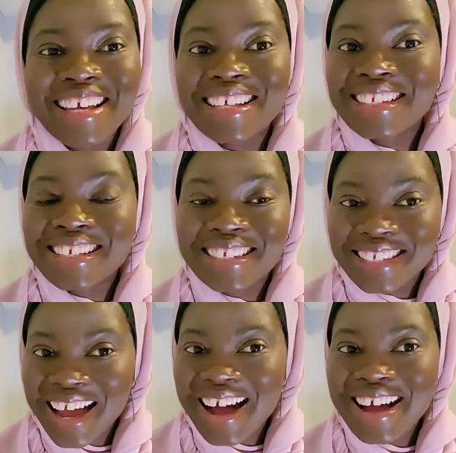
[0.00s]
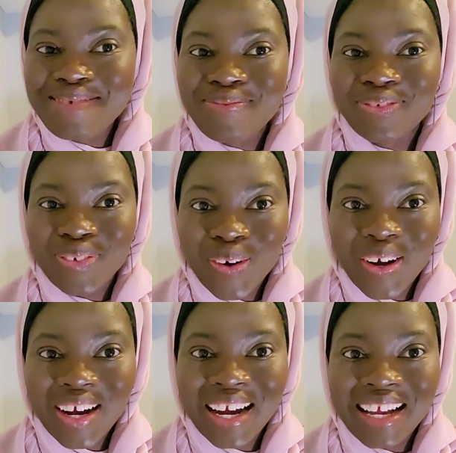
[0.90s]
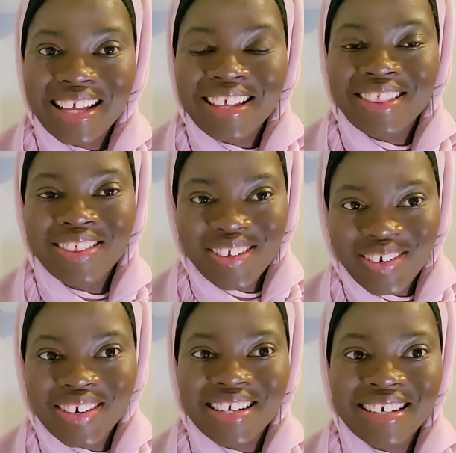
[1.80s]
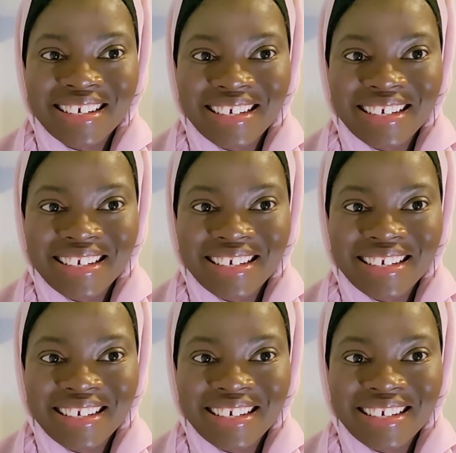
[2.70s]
It is time for zero.